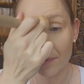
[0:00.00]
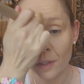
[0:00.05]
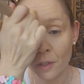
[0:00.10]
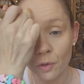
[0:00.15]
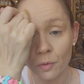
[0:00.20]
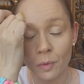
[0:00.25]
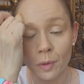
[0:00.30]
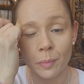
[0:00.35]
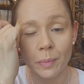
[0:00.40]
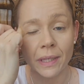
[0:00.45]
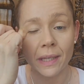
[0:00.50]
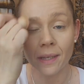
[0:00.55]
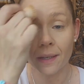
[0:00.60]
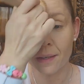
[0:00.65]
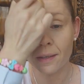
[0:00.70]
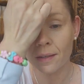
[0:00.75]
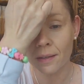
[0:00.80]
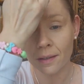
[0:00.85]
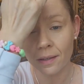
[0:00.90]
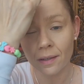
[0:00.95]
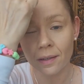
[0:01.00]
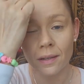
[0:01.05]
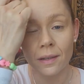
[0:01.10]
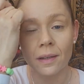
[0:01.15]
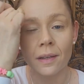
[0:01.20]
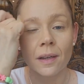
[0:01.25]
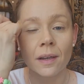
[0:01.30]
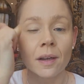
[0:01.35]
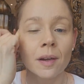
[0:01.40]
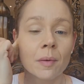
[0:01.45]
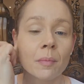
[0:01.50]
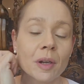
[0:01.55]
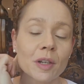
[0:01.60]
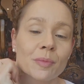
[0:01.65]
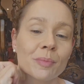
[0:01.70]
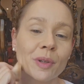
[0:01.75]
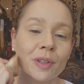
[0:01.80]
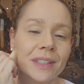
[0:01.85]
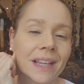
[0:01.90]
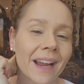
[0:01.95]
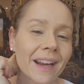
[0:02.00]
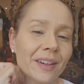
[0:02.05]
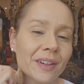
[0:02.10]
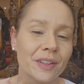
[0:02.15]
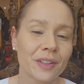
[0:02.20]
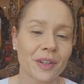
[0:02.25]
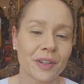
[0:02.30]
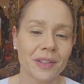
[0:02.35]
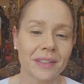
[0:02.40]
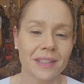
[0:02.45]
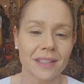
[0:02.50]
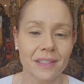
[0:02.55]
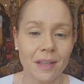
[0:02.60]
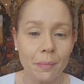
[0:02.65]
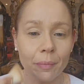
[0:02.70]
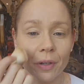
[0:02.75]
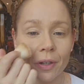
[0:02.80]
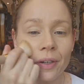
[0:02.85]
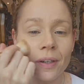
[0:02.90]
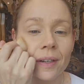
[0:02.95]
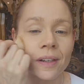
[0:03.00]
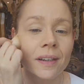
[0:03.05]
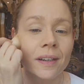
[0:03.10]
You will be much more tanner during the summer